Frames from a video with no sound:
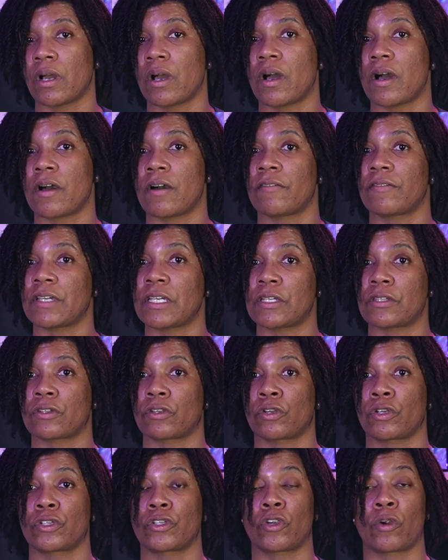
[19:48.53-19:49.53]
of
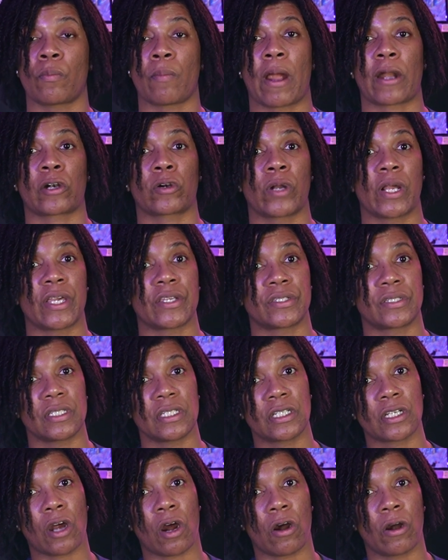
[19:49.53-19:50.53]
either your micro
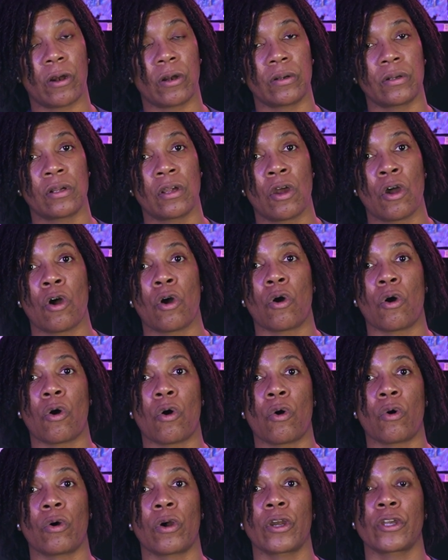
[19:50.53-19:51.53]
SD card
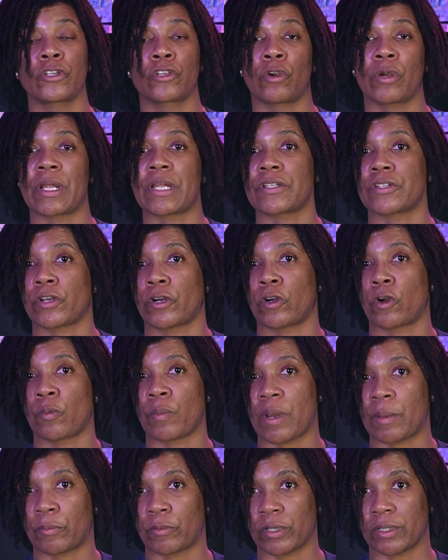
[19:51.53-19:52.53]
or your internal
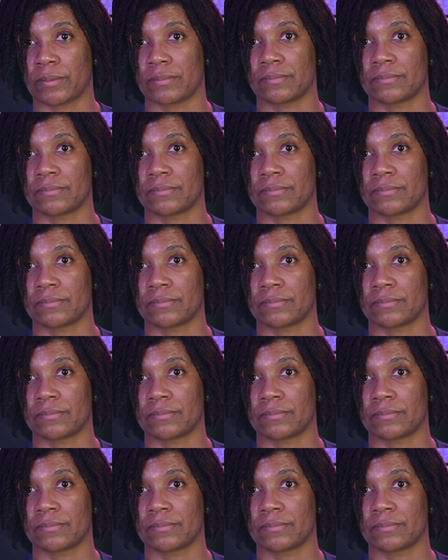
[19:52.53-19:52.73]
memory.